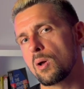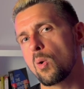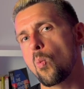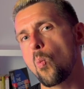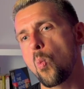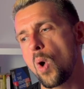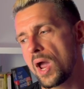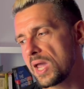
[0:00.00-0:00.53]

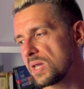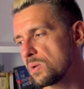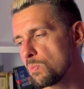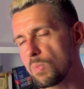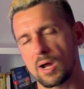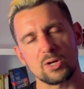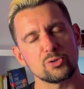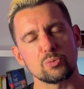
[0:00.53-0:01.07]
way
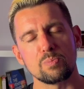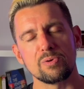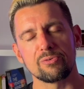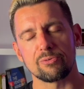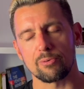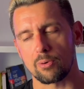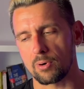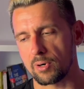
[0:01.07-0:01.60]
much
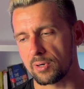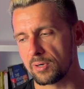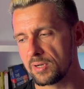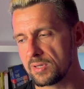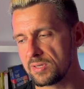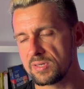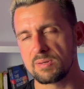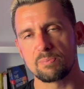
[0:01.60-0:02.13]
before
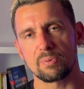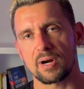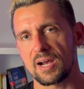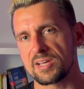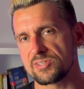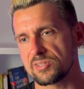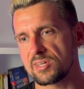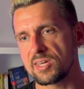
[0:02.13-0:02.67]
the
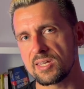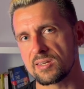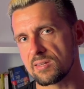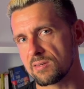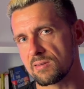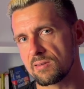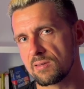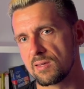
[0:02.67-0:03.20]
price hit
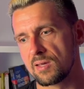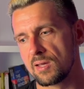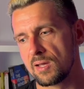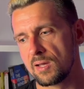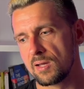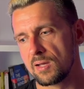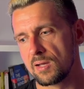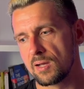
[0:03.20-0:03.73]
it.
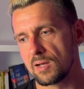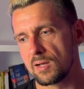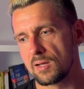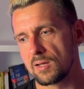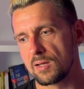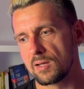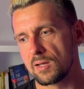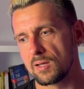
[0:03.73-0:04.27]

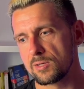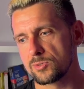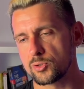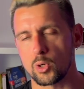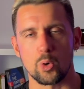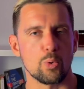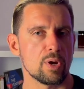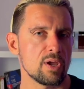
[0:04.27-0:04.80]

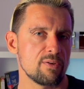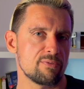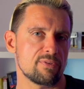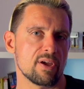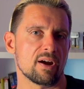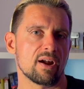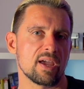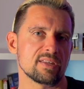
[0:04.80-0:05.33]
So if
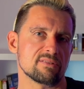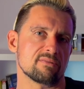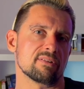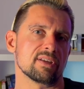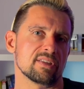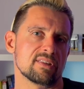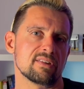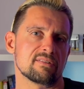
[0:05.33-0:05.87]
you are
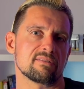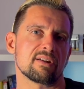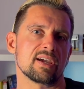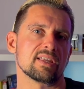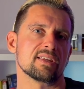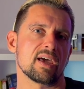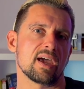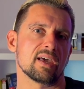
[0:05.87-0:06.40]
entering the
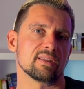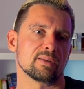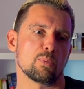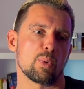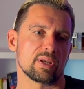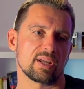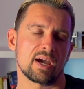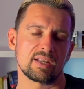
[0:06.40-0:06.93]
trade at
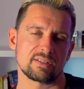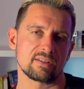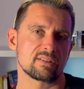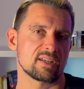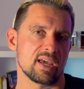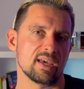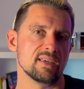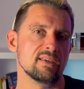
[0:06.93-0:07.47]

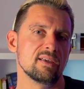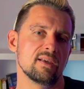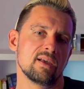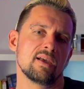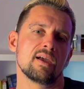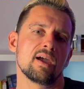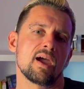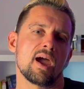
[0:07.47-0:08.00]
100k
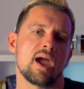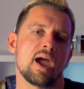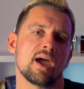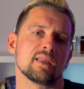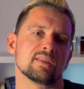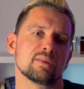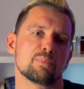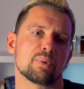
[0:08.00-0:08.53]

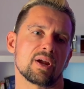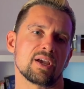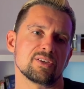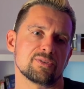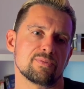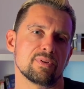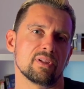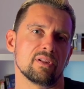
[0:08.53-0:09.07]
and the
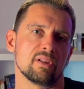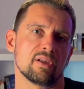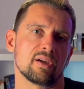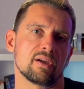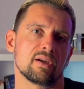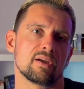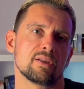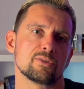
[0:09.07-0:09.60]
price will
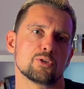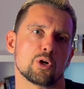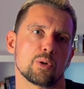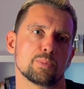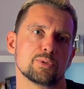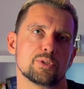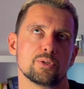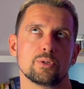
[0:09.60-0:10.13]

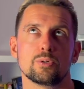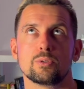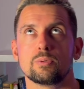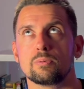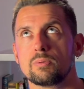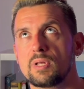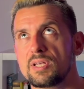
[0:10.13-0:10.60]
drop to